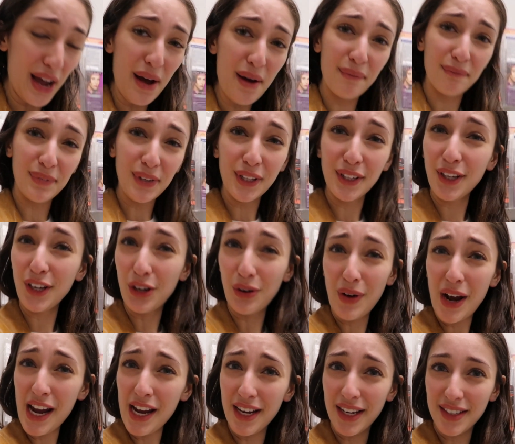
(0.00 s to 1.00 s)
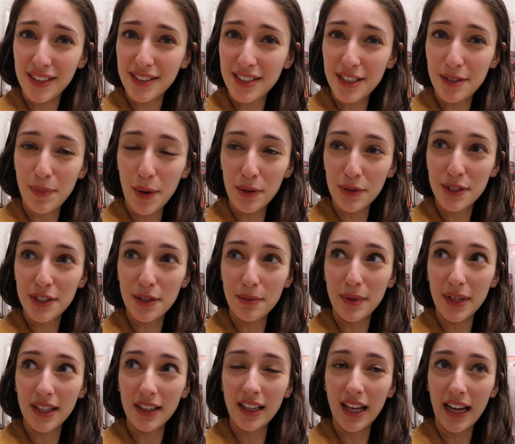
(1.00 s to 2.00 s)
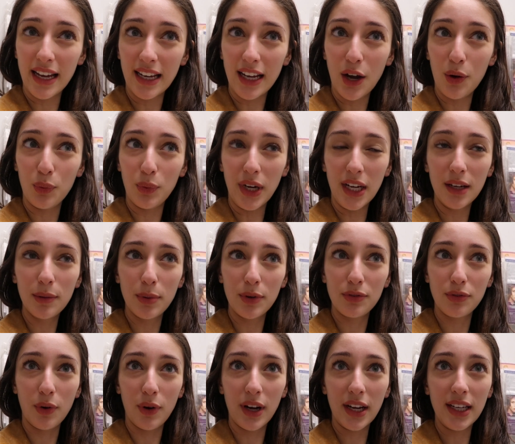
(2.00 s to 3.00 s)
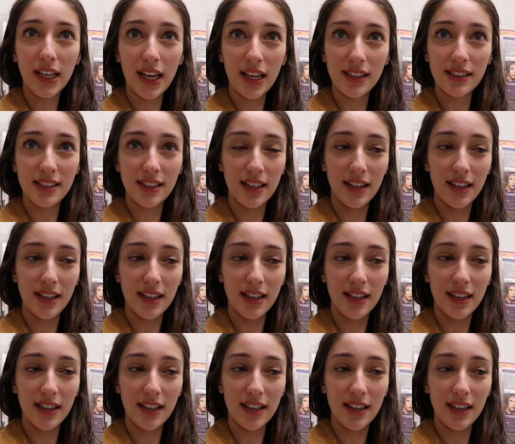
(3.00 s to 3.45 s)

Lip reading: Yeah, I'm feeling great. It's supposed to be like a week before it kicks